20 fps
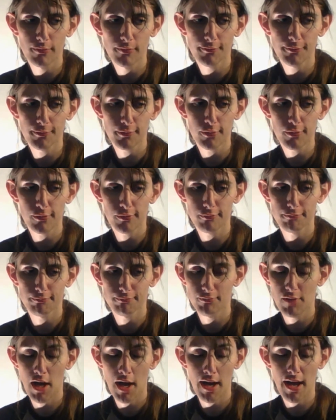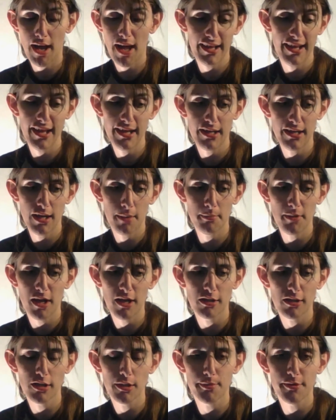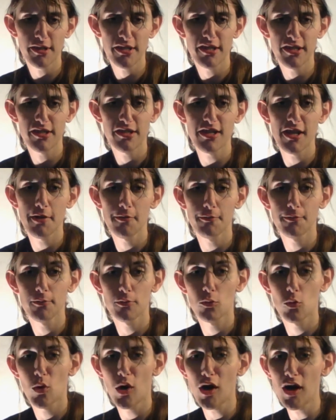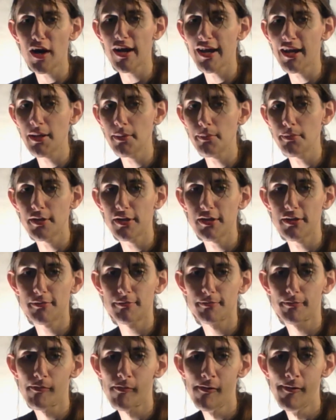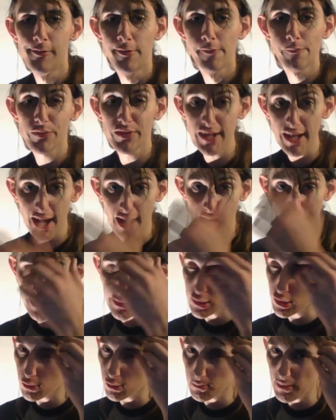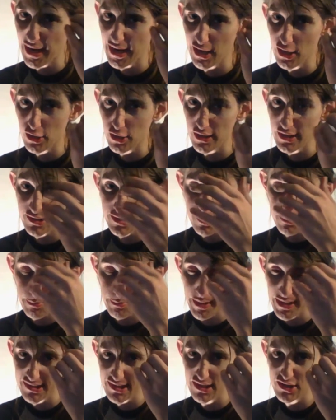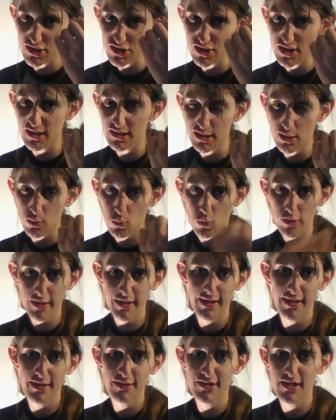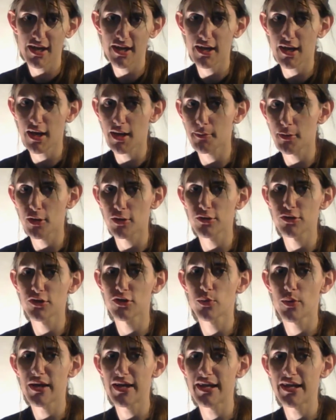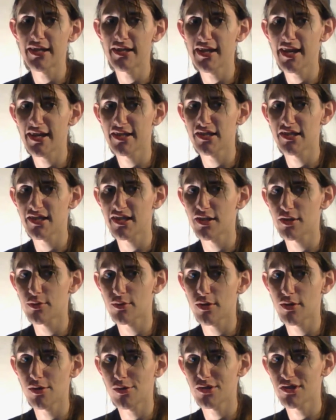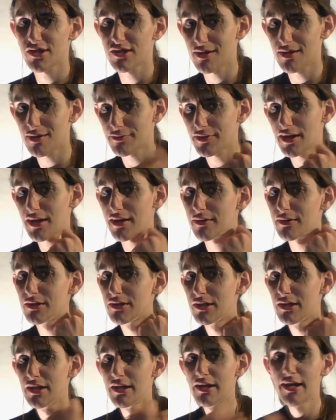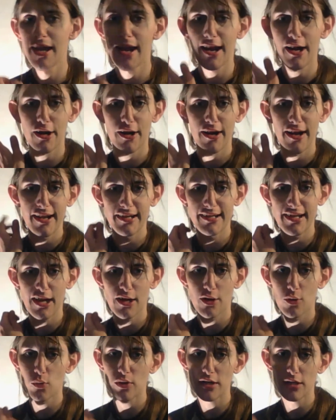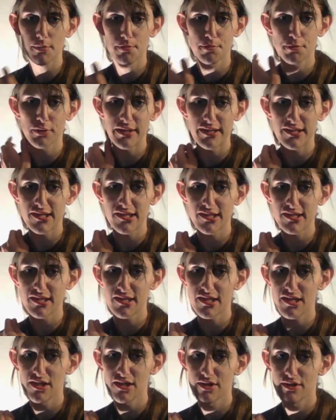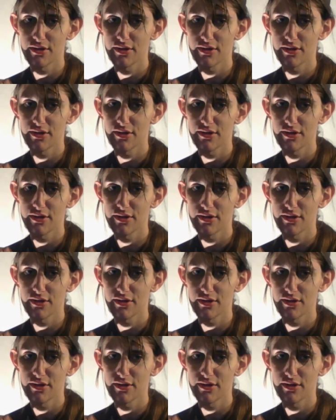I'm not at liberty to say why, but yeah, I know my hair is a mess. I just got done working outside. I'm all sweaty and nasty and gross, and I've got hair hanging down in weird places.